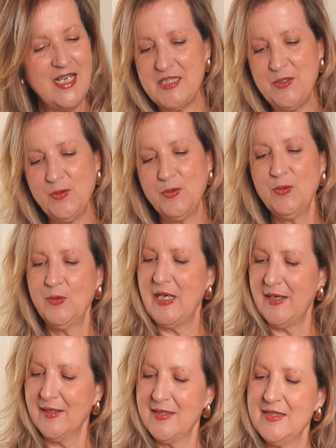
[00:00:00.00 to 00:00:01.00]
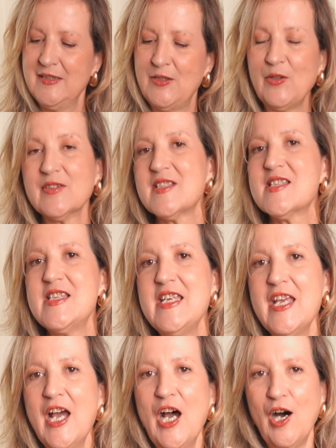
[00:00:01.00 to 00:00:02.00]
You don't
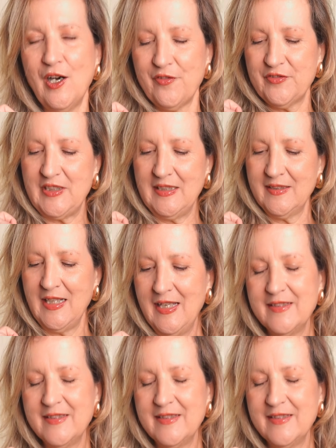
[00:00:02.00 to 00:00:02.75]
see often